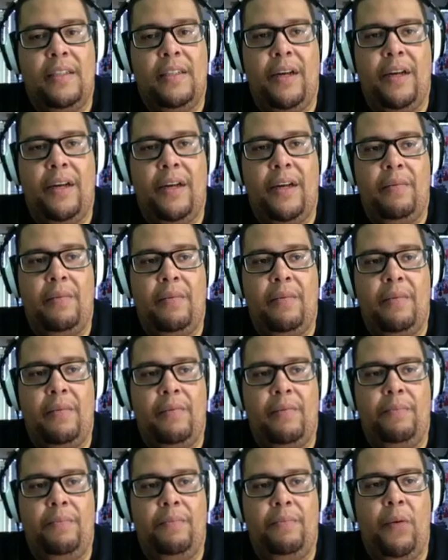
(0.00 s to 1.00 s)

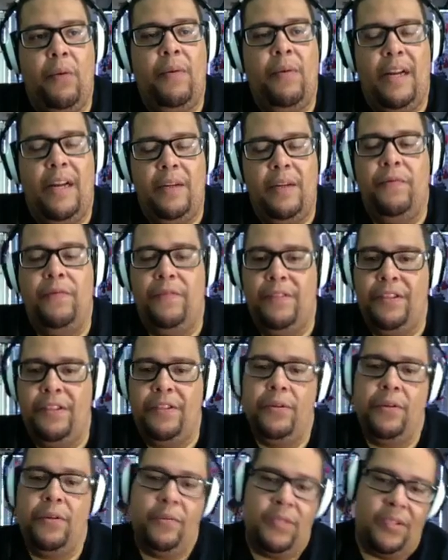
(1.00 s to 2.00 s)
Boba I knew for
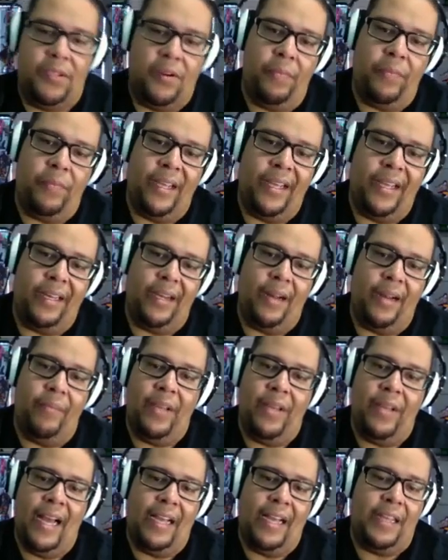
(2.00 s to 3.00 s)
sure was going to be in it. I
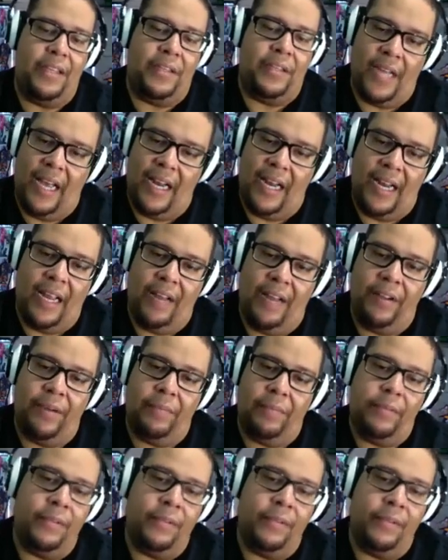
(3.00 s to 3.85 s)
mean, how can you not have him?